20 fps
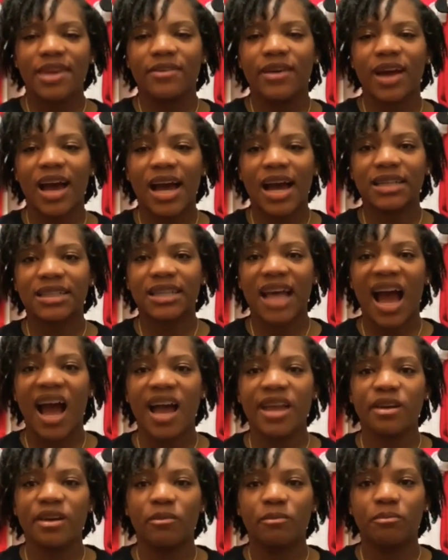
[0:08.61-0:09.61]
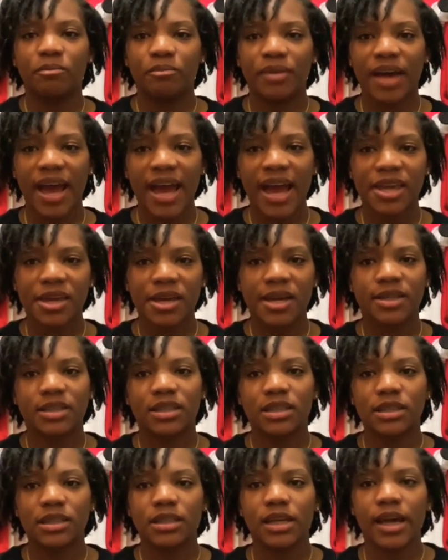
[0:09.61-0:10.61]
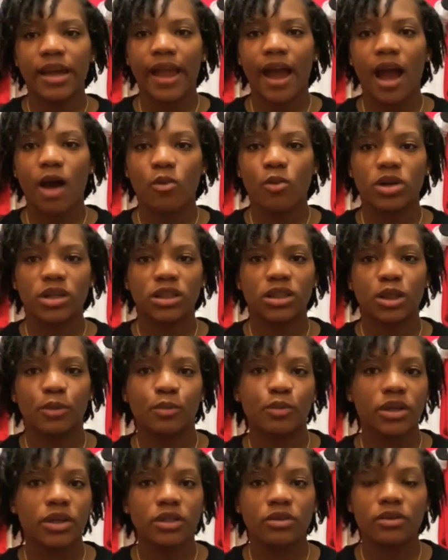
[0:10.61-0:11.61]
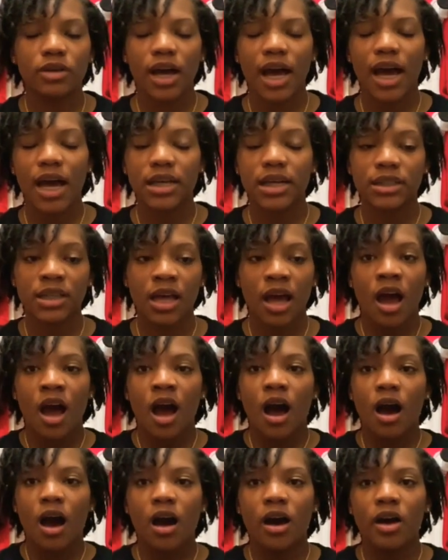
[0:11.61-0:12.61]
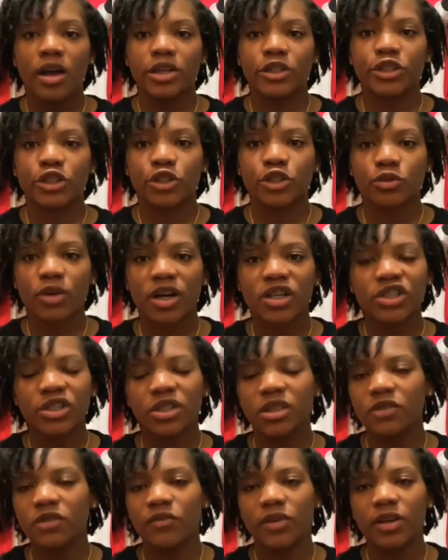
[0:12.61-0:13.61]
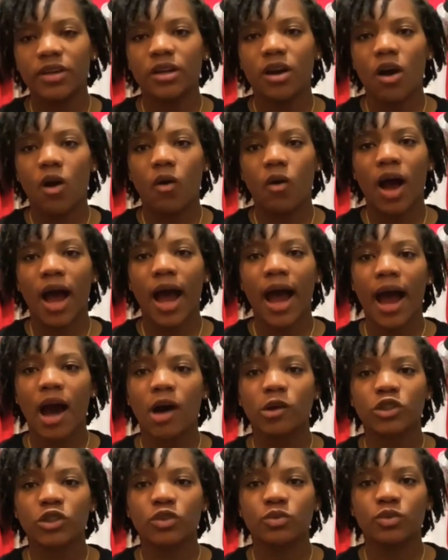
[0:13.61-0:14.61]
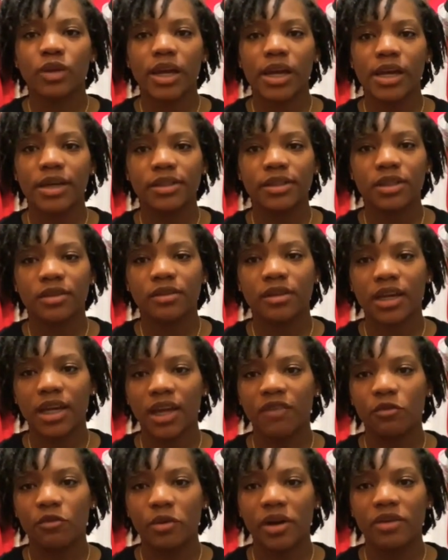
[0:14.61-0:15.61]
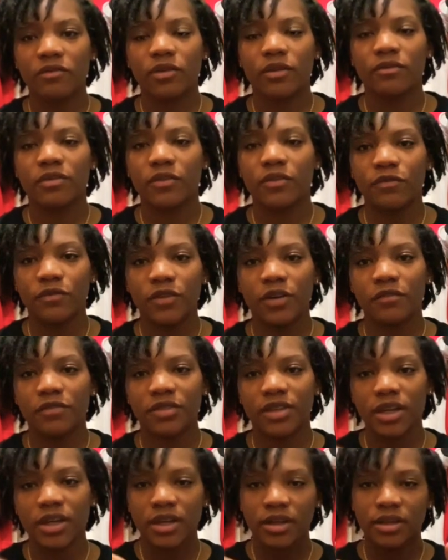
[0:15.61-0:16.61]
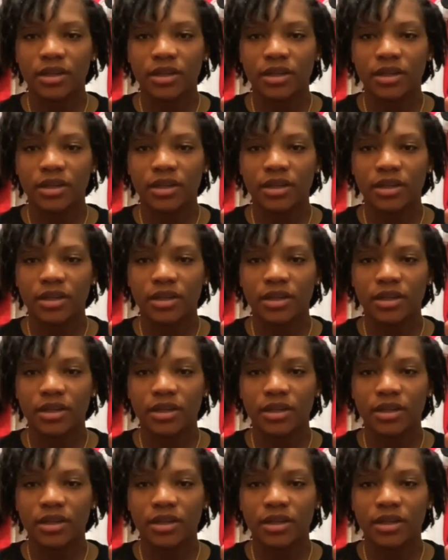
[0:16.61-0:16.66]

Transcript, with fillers: You guys, I am back and today I wanted to bring you guys an instructions video on how to enter the giveaway for the $50.